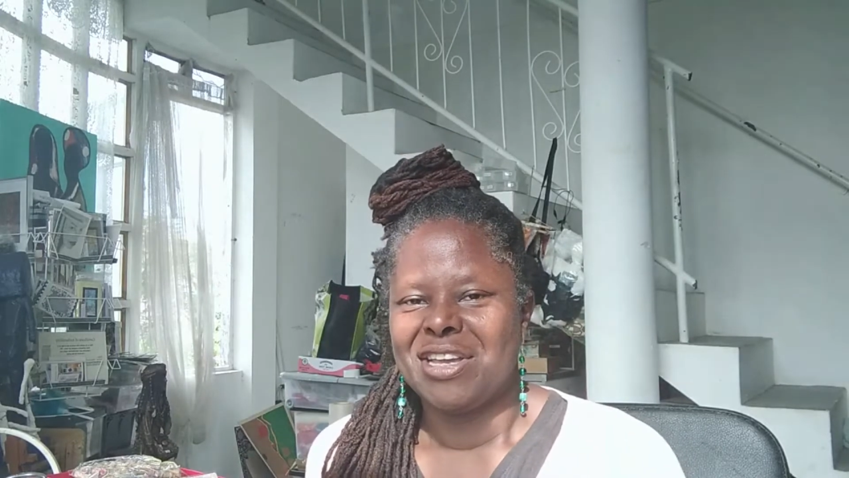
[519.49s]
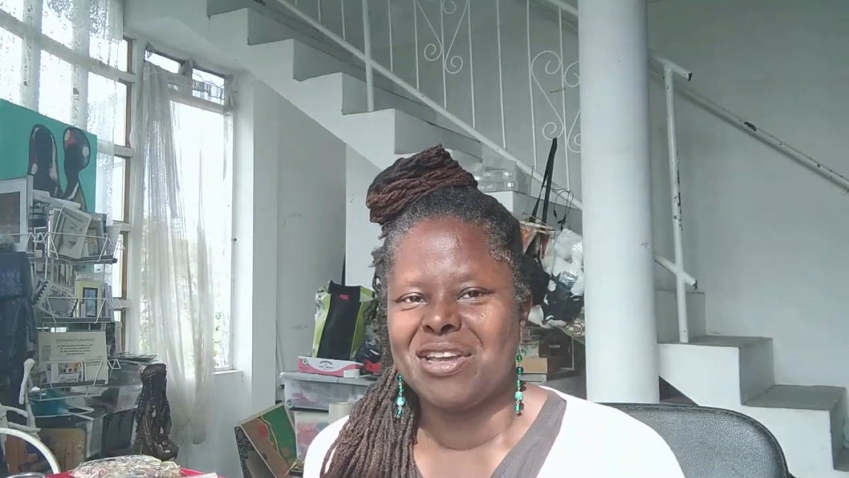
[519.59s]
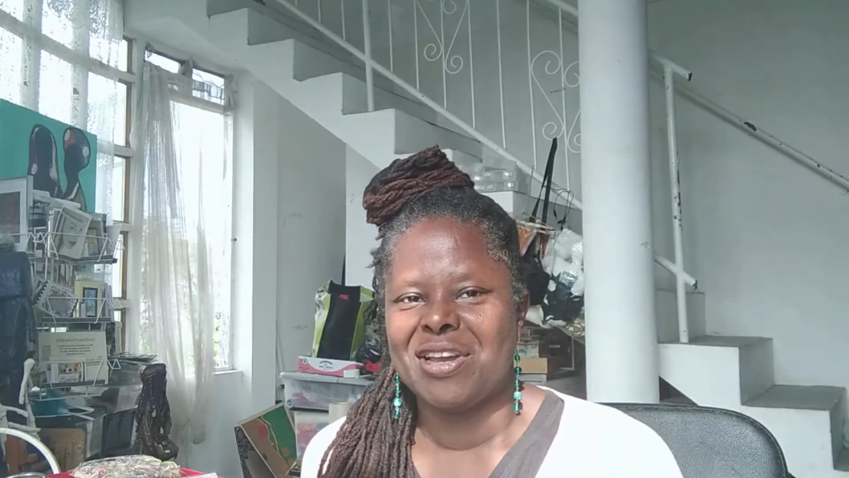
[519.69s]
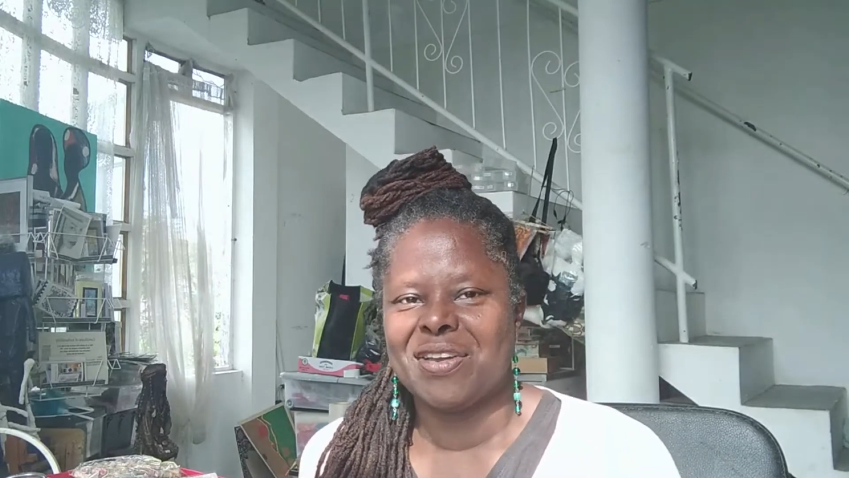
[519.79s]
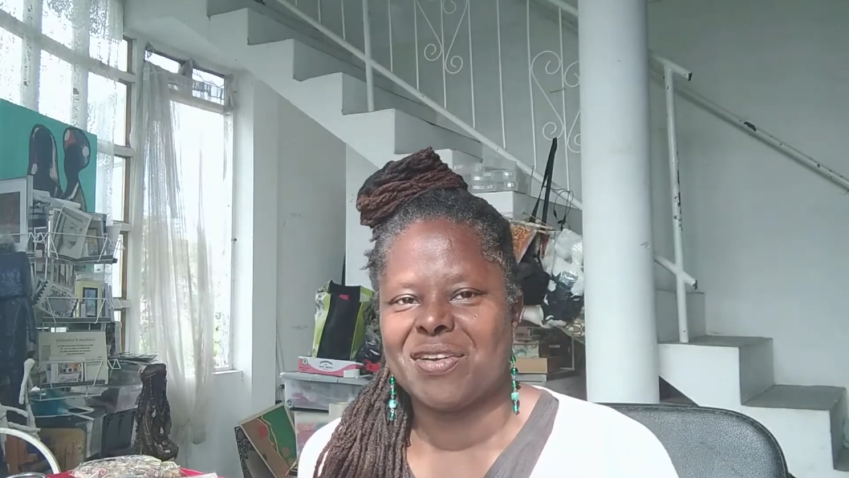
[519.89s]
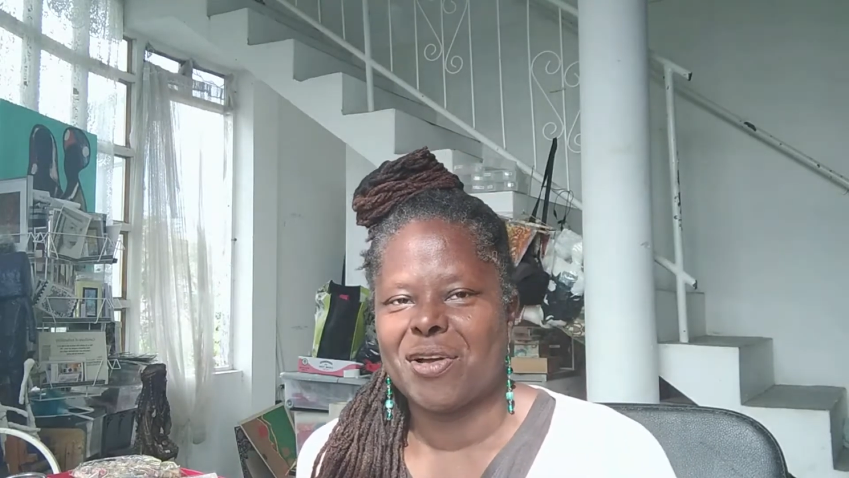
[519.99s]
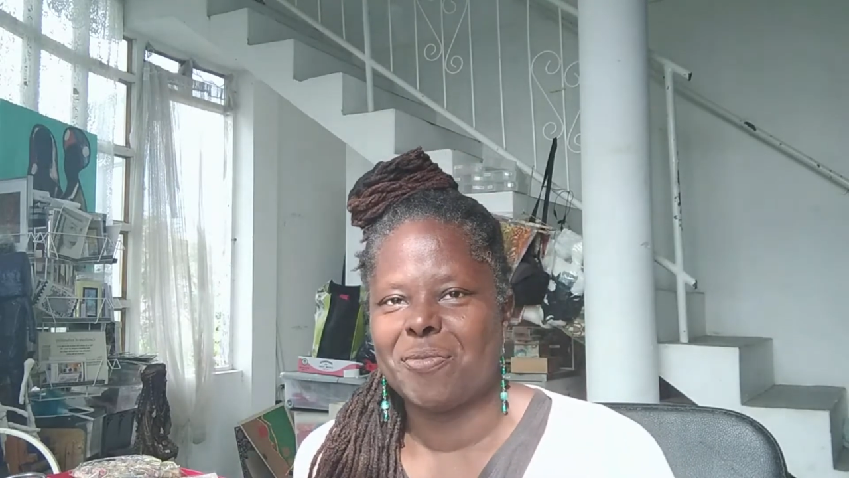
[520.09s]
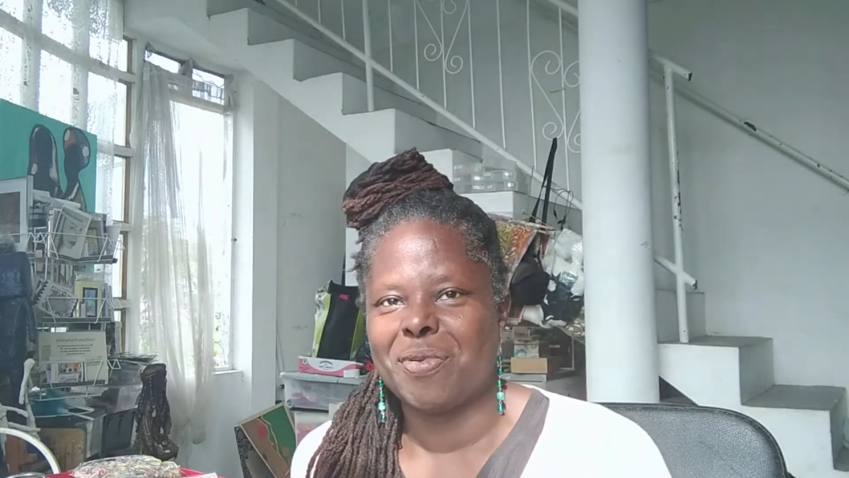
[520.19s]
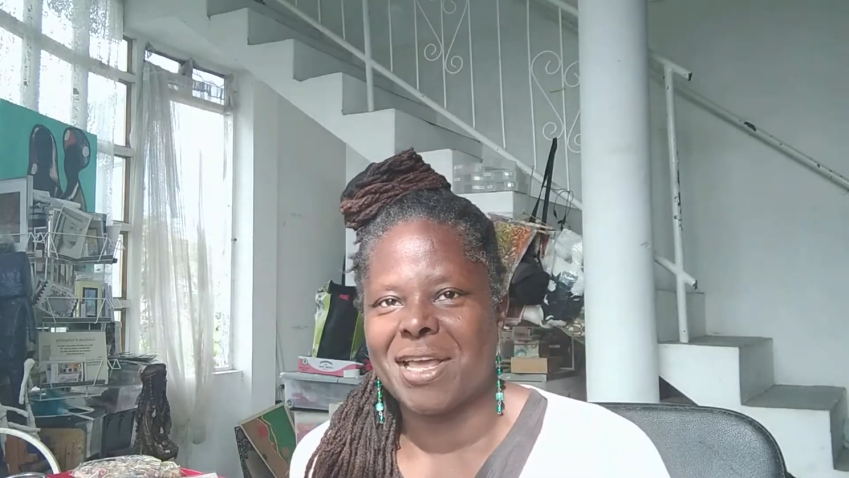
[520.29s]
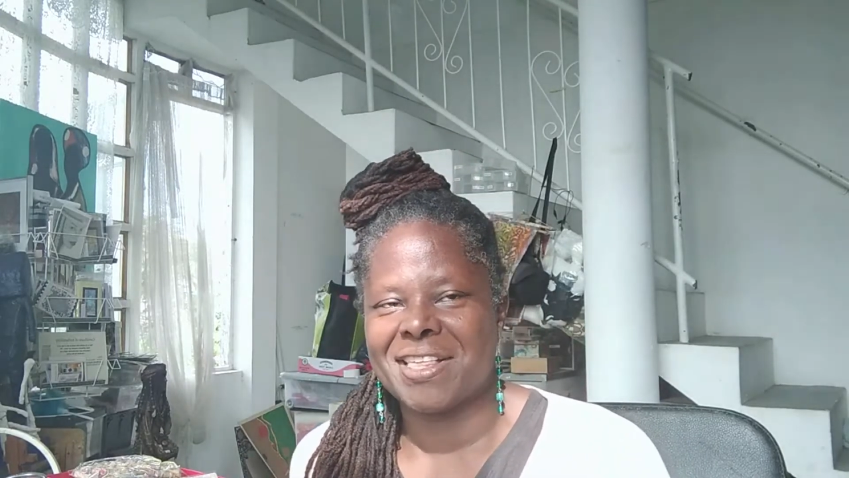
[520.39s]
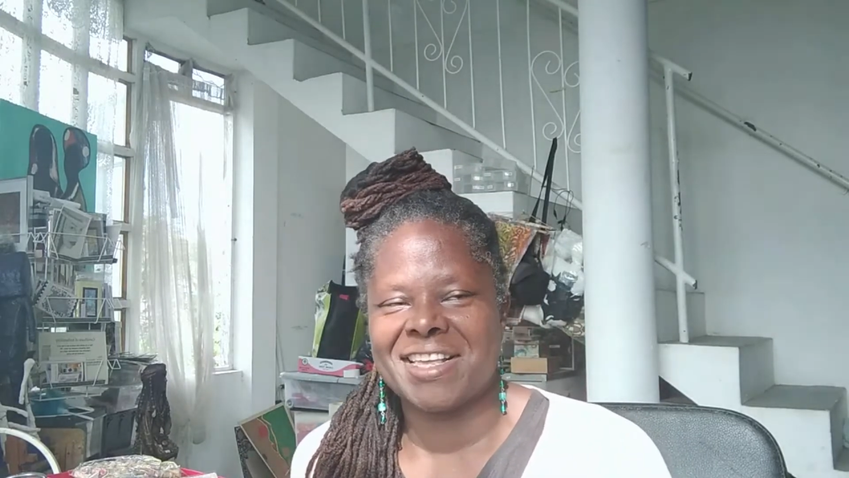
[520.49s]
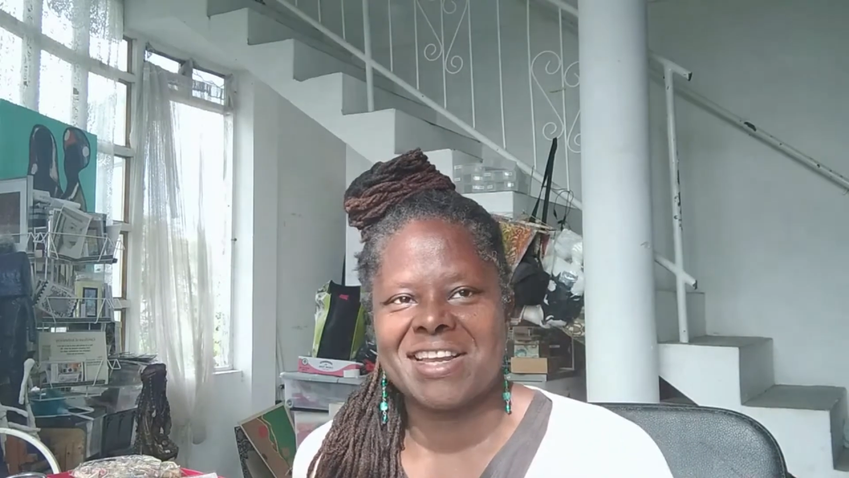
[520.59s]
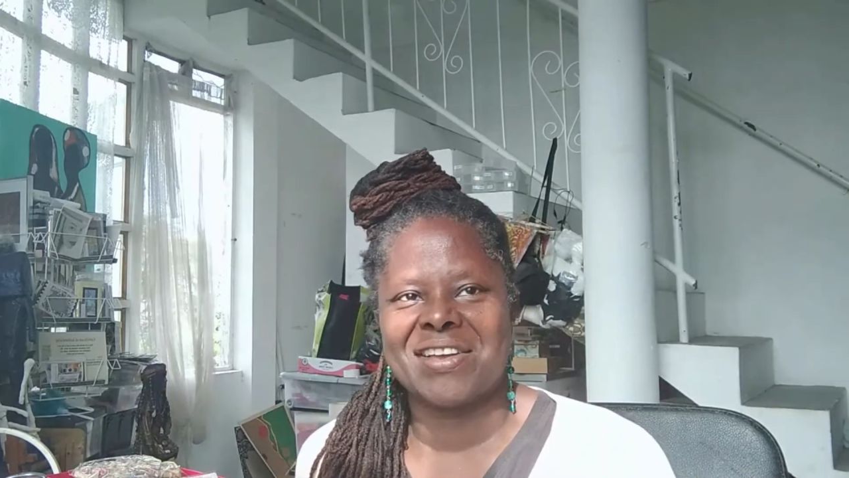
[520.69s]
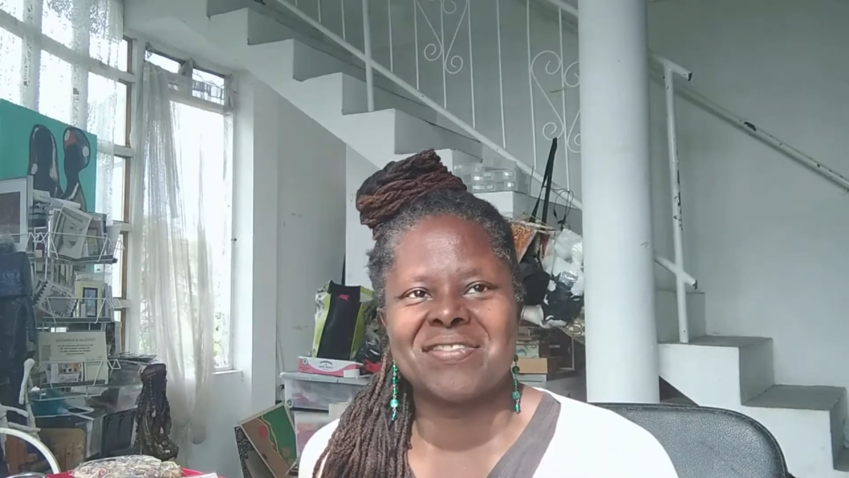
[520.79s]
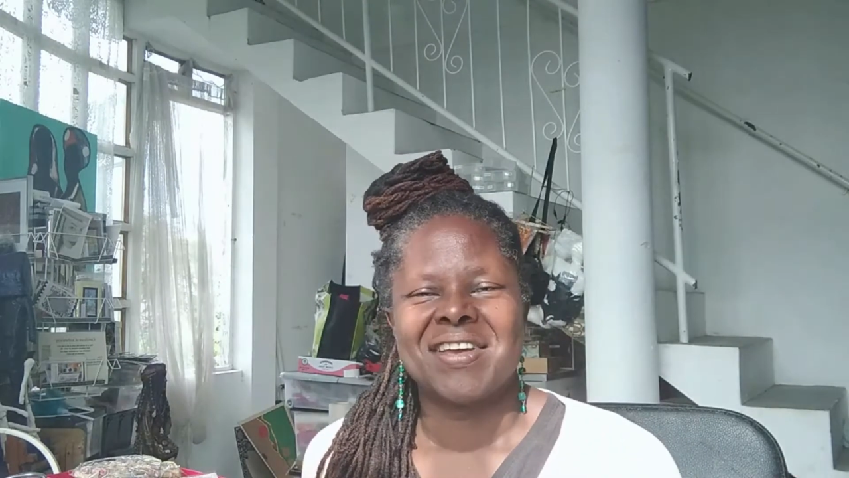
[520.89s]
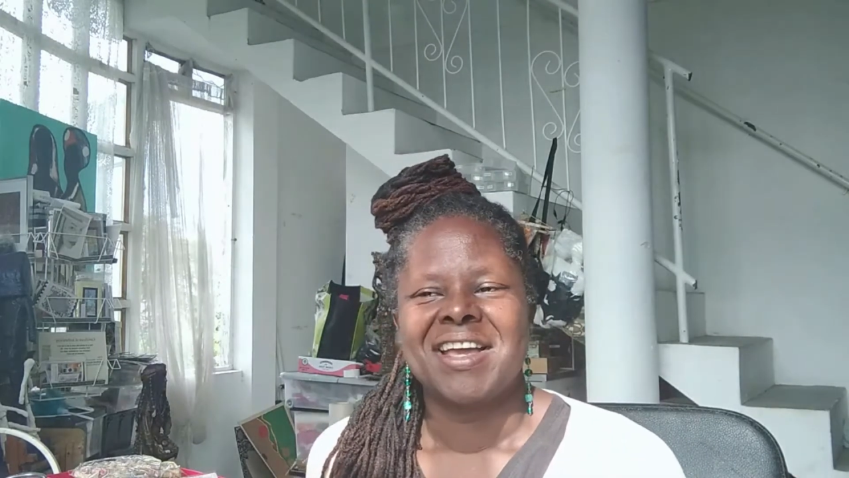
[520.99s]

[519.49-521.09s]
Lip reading: you know, complex enough,